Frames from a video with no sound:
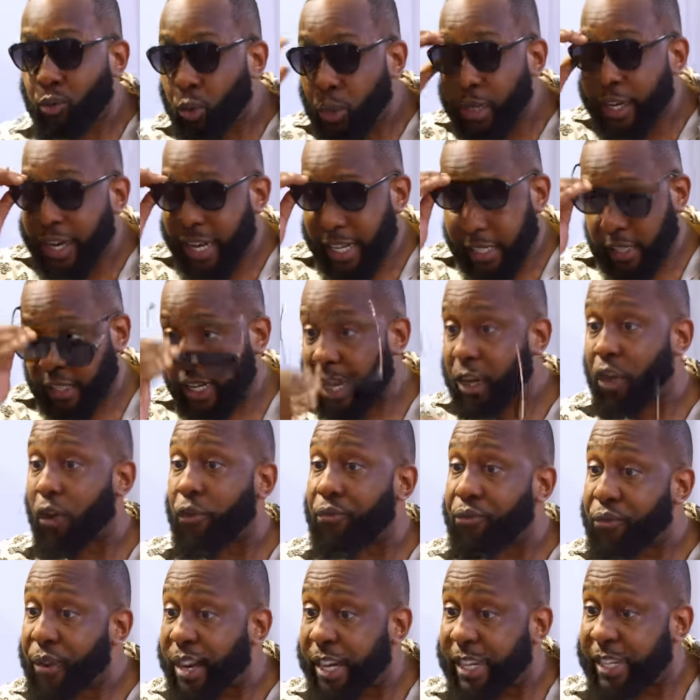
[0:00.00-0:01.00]
I'm doing here is that your
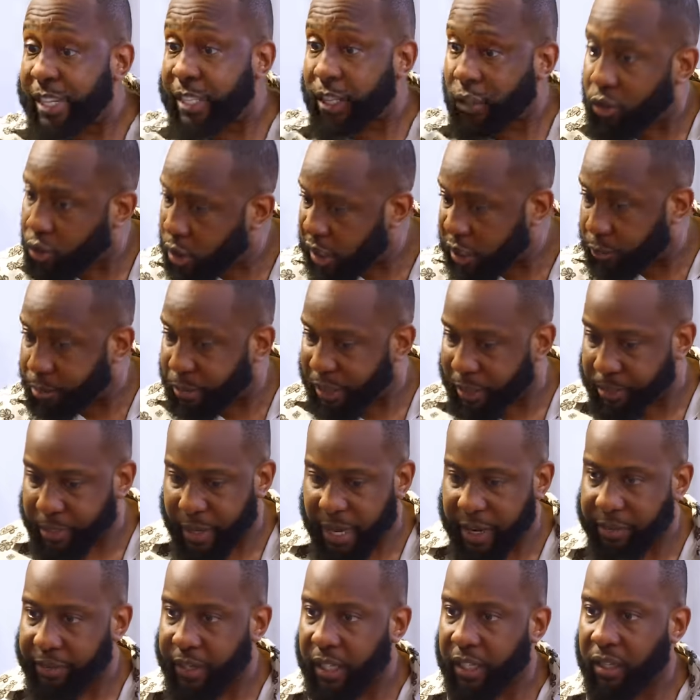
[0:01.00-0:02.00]
friend is
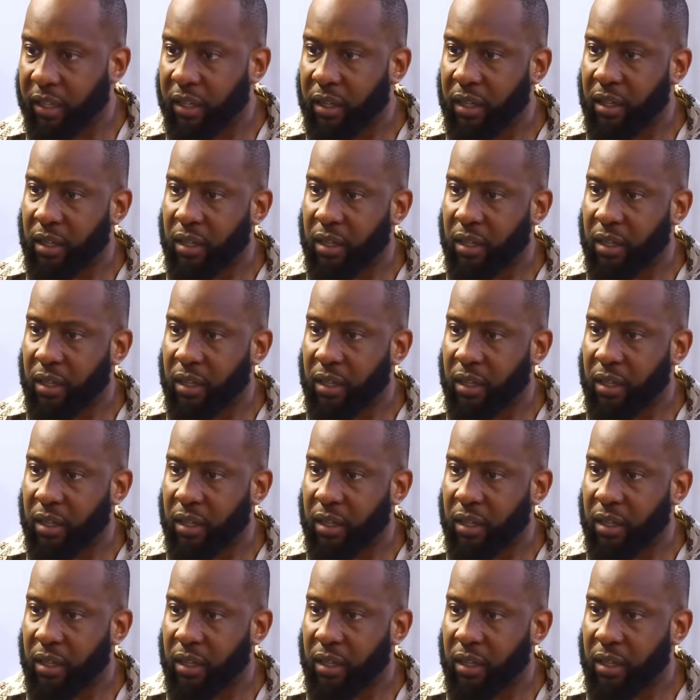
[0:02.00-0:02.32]
misbehaving.